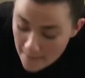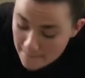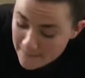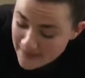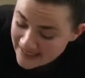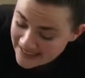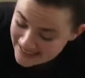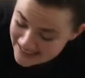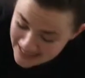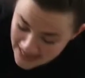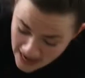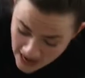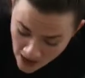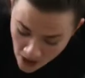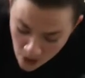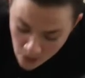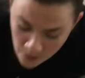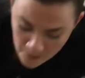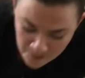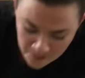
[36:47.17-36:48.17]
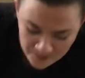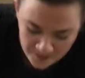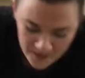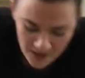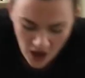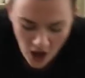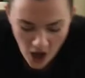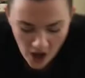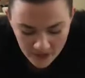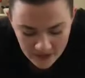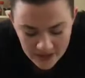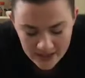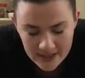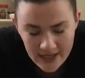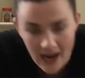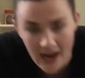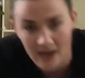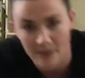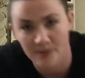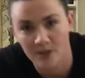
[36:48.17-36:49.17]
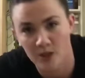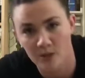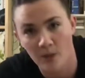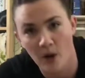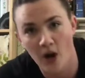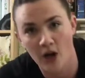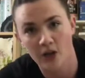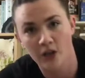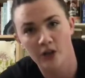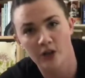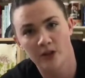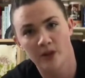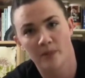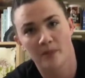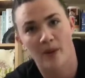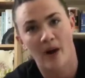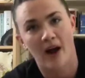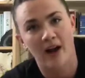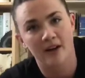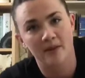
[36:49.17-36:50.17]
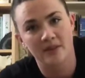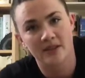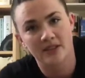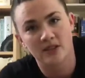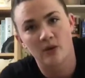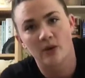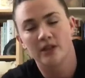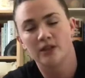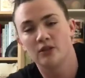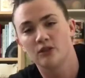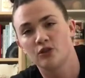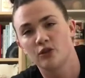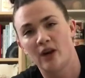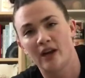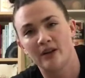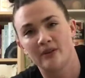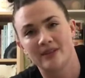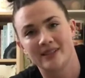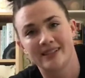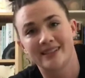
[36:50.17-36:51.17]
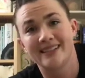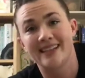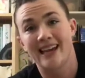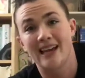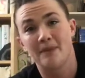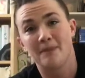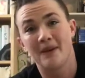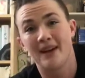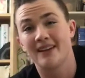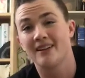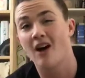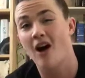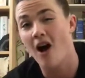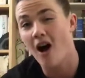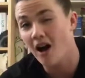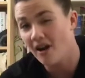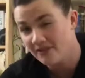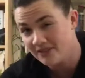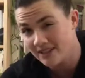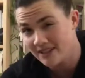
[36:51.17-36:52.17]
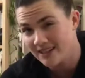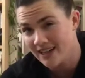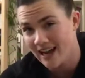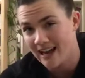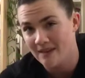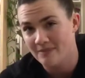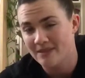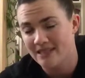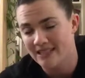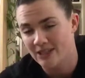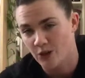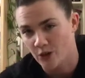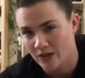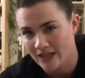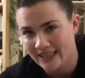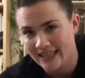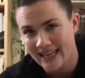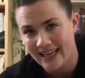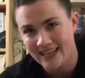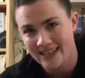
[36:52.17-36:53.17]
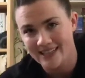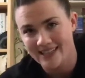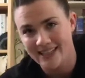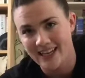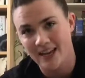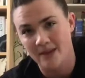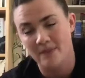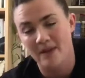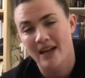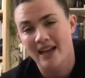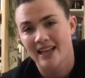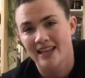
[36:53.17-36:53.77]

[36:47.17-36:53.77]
But now, oftentimes your partner on the bottom is going to try to escape, and oftentimes during that escape,